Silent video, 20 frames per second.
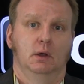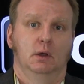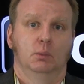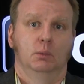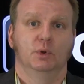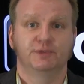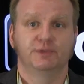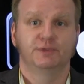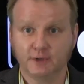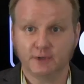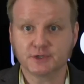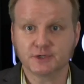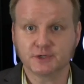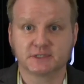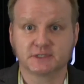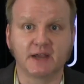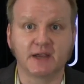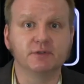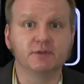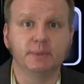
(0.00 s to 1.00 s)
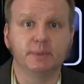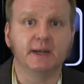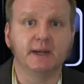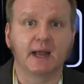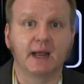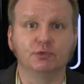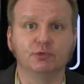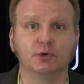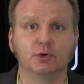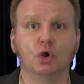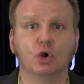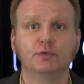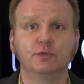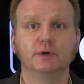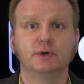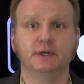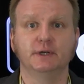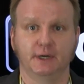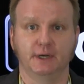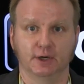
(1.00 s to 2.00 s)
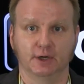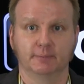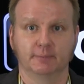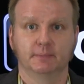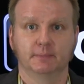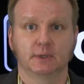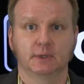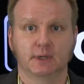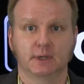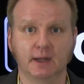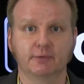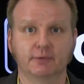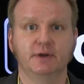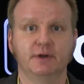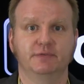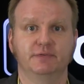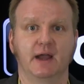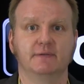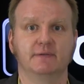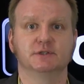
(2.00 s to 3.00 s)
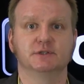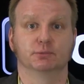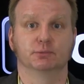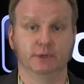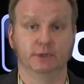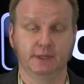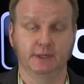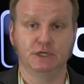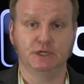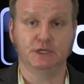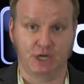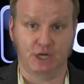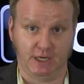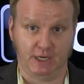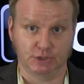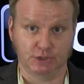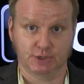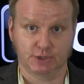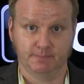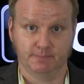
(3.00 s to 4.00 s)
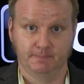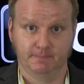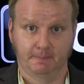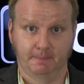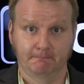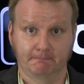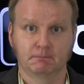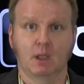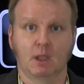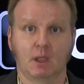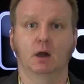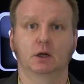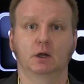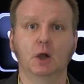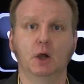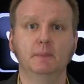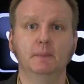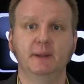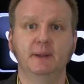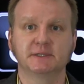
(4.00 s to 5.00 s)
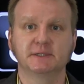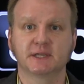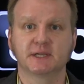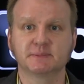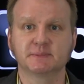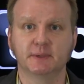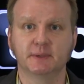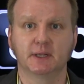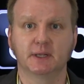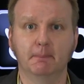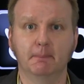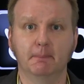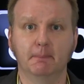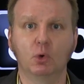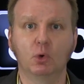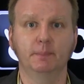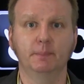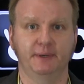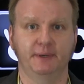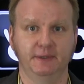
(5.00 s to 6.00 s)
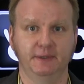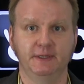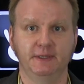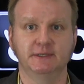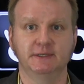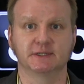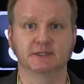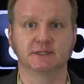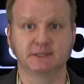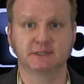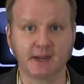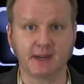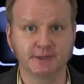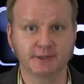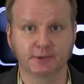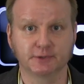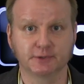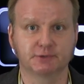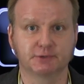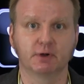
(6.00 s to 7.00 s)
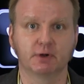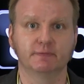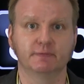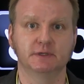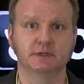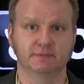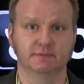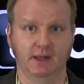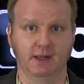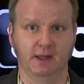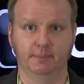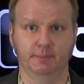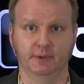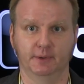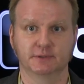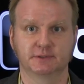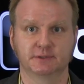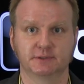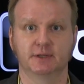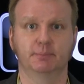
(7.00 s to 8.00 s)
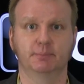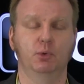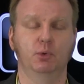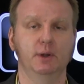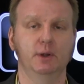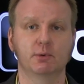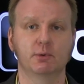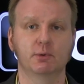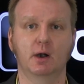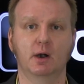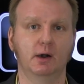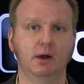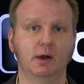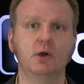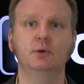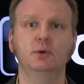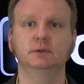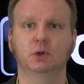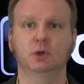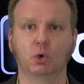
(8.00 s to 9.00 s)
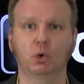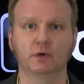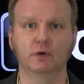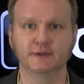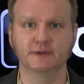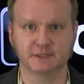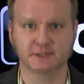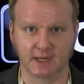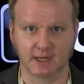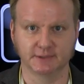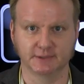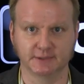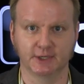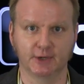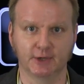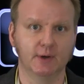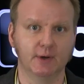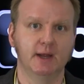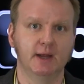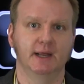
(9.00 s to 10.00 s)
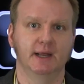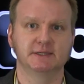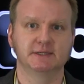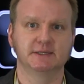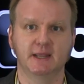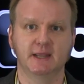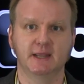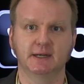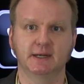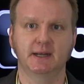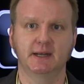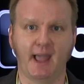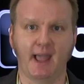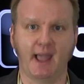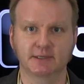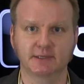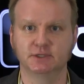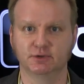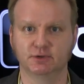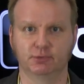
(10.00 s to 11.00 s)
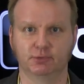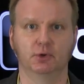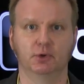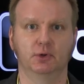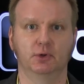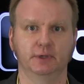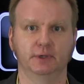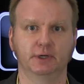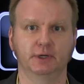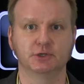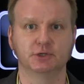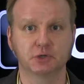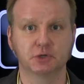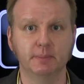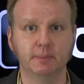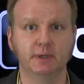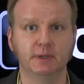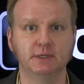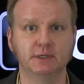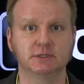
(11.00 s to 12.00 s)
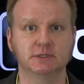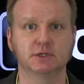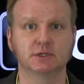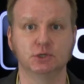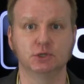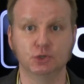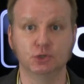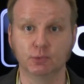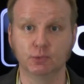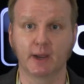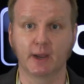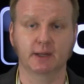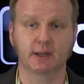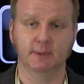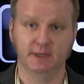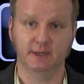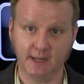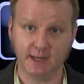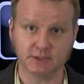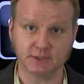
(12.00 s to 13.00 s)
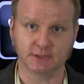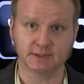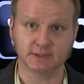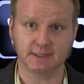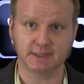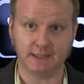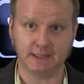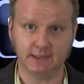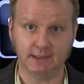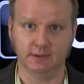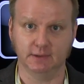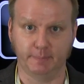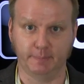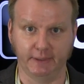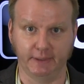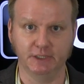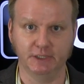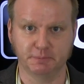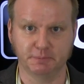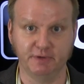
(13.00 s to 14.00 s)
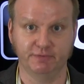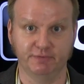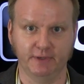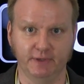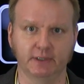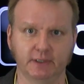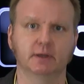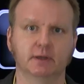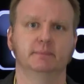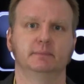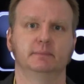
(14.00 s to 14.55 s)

With version 7 being out for over a year, Concrete5 has really changed. Our codebase has become more appealing to standards-driven developers to the point where our own Corbin Santo has taken an active role in contributing to the new recommendations in the PHP Fig.